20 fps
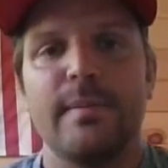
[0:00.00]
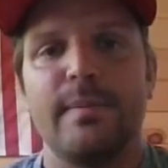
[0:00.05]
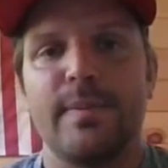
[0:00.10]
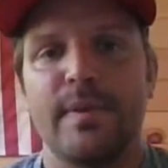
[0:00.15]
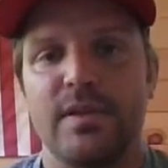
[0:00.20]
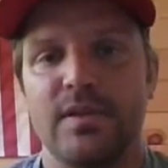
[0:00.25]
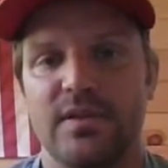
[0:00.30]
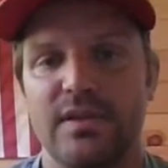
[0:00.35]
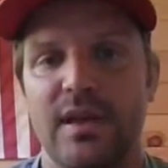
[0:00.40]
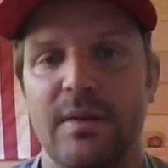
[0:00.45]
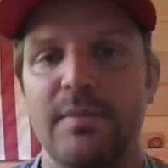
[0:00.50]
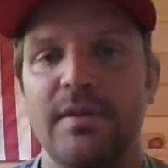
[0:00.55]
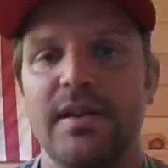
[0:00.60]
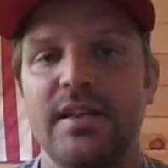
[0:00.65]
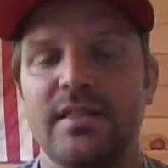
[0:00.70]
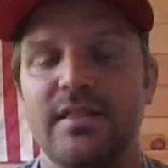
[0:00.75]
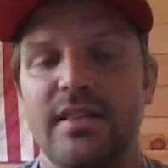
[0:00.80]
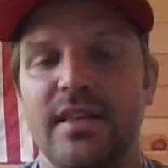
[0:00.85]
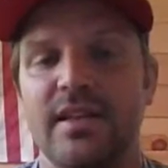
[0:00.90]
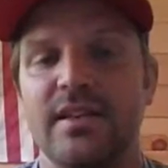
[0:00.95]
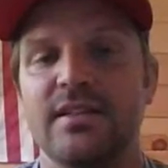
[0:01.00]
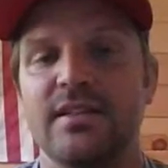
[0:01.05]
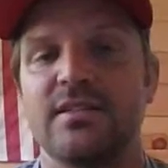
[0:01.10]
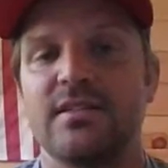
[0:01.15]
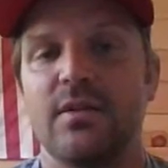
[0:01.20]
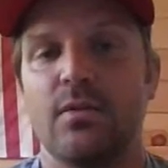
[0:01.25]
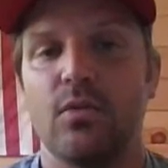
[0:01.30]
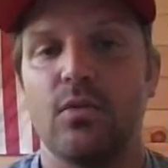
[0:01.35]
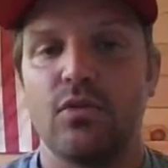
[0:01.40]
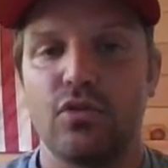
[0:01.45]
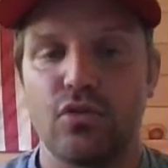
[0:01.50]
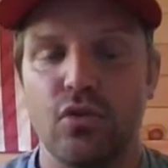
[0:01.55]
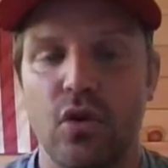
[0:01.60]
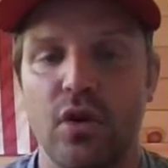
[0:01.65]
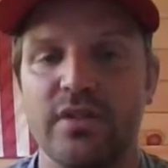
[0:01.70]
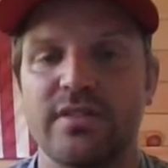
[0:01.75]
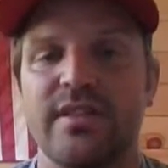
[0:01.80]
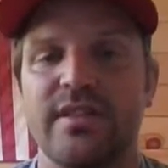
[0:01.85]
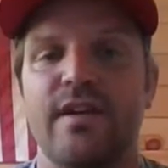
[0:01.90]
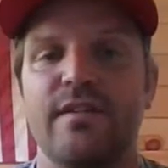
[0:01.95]
But there's not many things that will
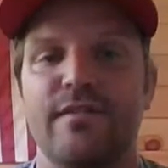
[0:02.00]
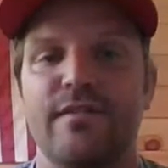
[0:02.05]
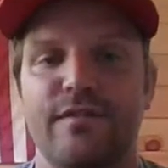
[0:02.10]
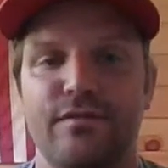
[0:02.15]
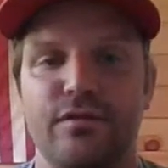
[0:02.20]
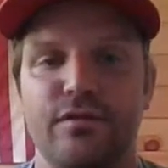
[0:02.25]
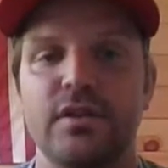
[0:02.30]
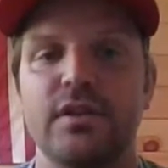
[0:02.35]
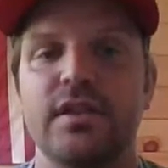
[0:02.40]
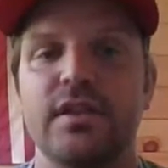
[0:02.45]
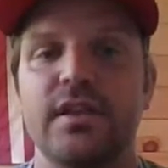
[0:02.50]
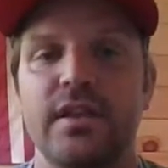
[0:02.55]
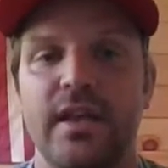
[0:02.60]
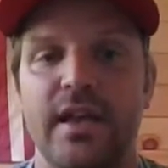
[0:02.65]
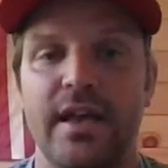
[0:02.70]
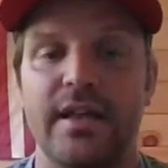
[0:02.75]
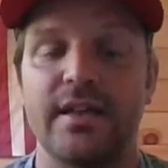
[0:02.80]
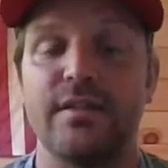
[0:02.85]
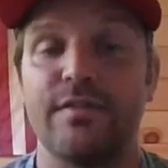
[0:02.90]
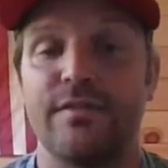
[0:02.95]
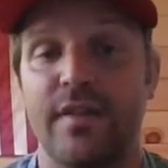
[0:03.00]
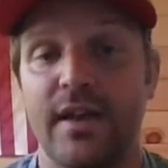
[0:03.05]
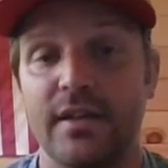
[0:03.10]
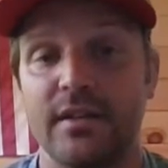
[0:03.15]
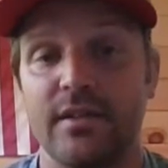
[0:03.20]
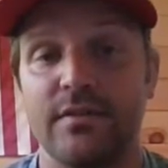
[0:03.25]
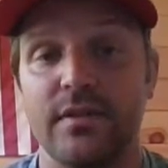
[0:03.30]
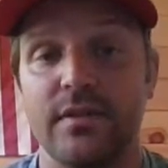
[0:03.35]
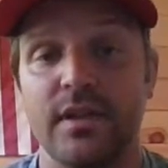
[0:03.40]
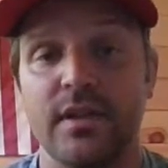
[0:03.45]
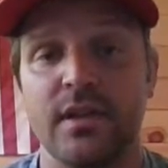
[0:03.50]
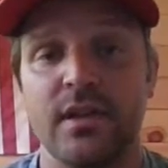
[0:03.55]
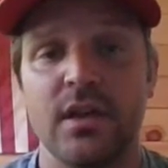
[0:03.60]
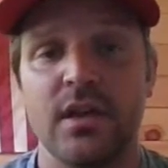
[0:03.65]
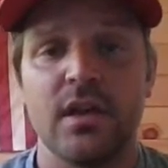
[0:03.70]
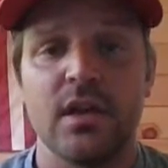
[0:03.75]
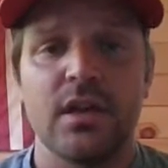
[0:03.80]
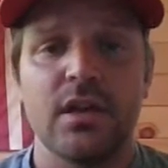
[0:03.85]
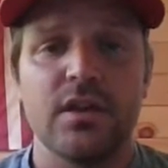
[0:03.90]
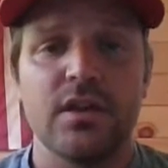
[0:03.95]
cross that freely and effectively.
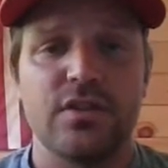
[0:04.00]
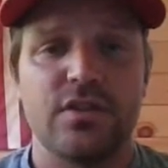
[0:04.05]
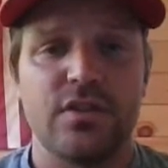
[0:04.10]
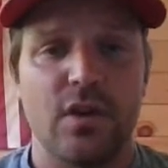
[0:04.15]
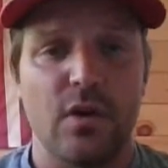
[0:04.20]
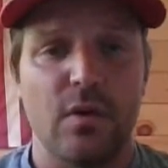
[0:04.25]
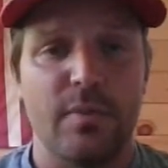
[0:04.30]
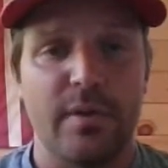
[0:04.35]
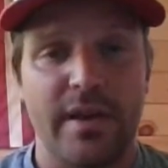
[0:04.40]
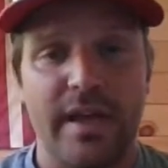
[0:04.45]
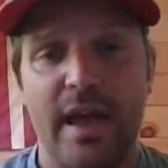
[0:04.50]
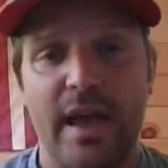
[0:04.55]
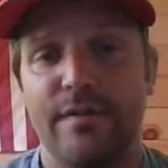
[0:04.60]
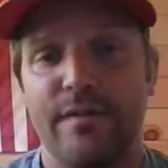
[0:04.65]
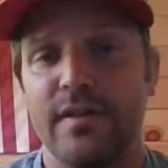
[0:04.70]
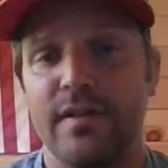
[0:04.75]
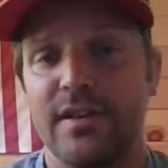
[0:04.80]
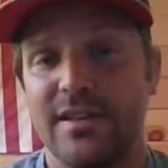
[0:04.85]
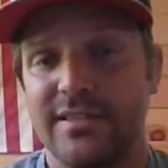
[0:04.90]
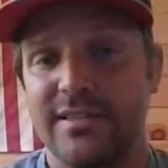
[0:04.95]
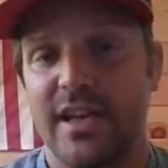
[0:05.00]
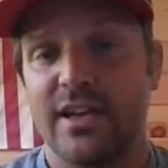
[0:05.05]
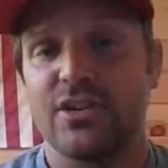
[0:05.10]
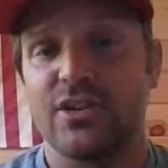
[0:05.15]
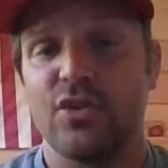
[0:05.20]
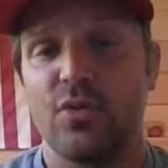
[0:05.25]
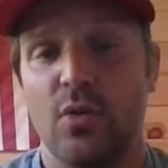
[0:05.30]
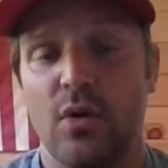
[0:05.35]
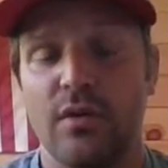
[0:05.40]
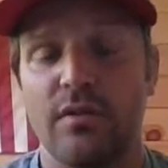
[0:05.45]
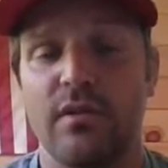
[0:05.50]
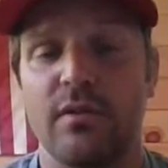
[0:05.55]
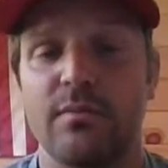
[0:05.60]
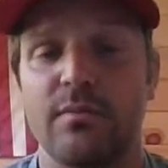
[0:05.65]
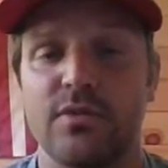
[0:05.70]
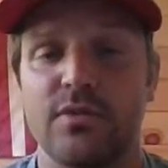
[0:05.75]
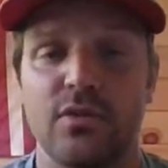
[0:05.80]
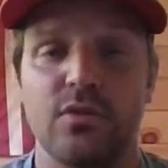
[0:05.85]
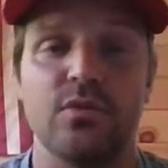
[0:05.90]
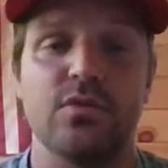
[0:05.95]
So, but caffeine is actually one of them.
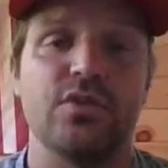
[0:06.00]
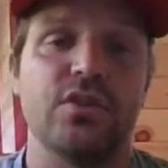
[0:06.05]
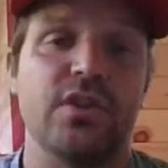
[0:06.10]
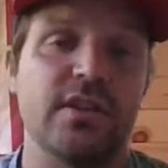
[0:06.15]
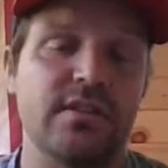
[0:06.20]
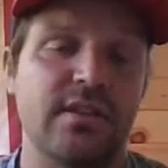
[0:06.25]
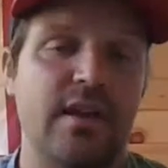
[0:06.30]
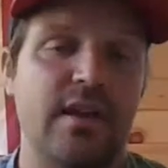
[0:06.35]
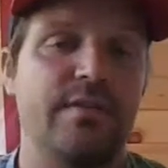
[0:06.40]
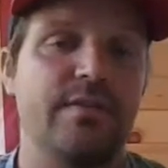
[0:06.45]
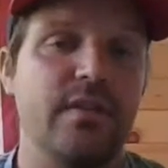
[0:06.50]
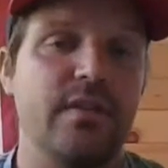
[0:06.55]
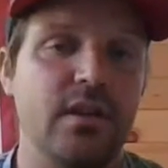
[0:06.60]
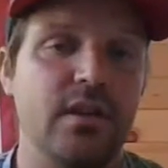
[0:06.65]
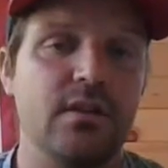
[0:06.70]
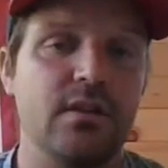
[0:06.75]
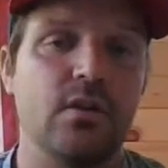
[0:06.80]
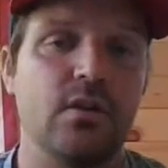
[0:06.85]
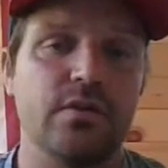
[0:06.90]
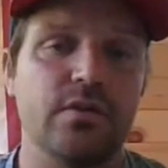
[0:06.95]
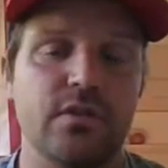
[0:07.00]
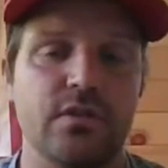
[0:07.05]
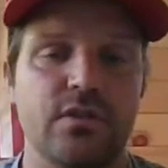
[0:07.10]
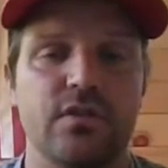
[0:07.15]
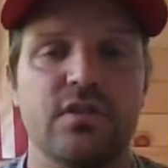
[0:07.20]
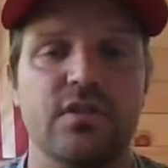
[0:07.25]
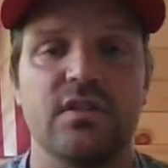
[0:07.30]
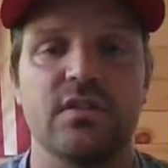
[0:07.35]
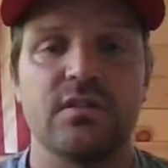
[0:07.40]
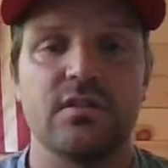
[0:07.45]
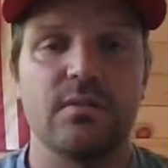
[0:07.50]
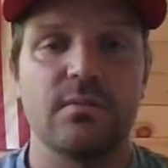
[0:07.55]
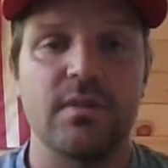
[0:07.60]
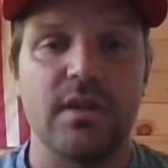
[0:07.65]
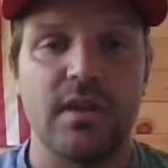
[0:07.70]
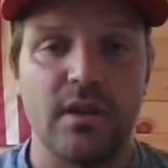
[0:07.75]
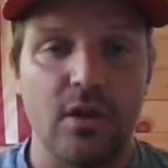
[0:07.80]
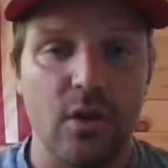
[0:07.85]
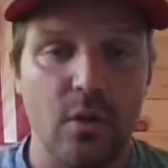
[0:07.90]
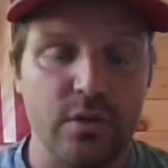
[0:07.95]
So you ingest caffeine, it goes to your system,
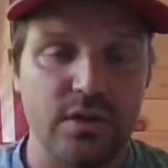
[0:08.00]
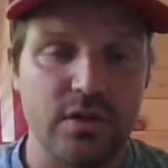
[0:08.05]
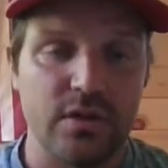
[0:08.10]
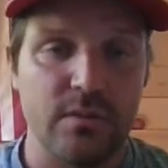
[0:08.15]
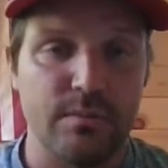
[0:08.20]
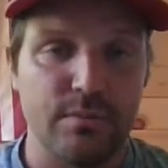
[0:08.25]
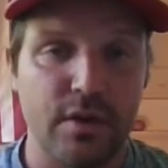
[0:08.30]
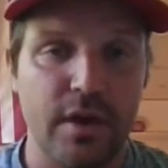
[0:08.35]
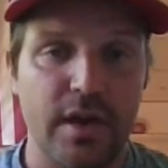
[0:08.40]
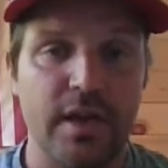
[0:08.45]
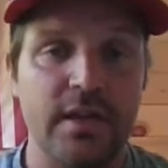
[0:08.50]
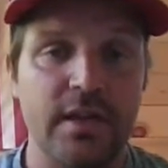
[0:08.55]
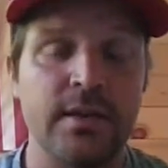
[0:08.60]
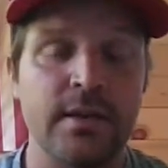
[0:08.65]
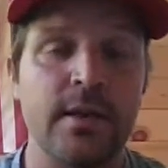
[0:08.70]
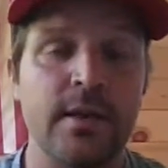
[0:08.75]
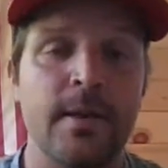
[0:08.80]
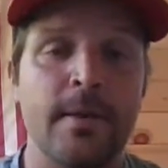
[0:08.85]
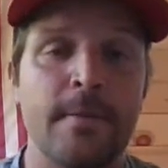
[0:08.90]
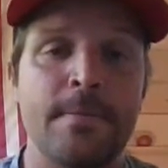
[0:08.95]
can go into the brain.